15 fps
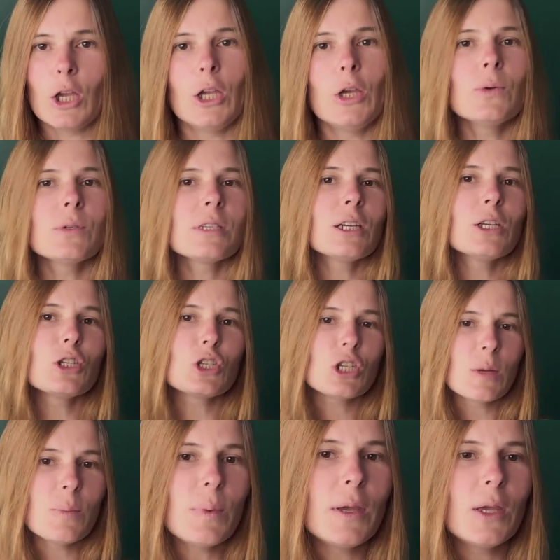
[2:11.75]
using
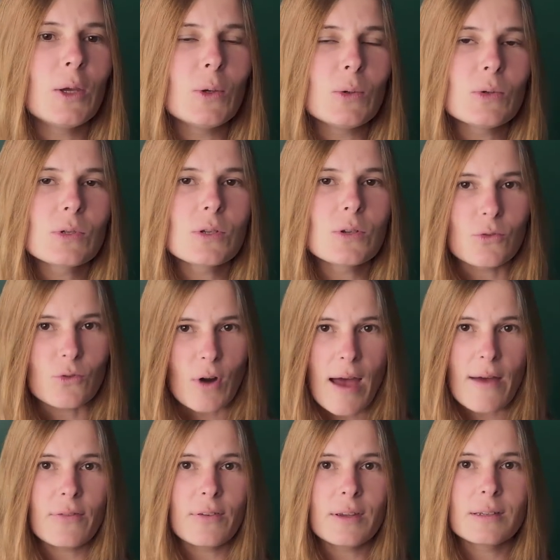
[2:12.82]
GPUs,
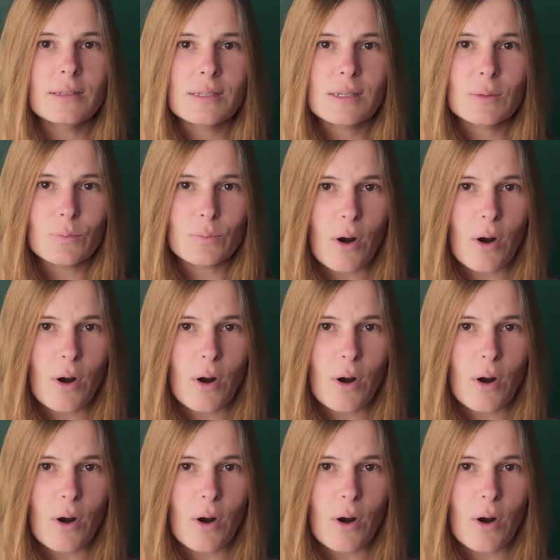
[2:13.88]
graphics,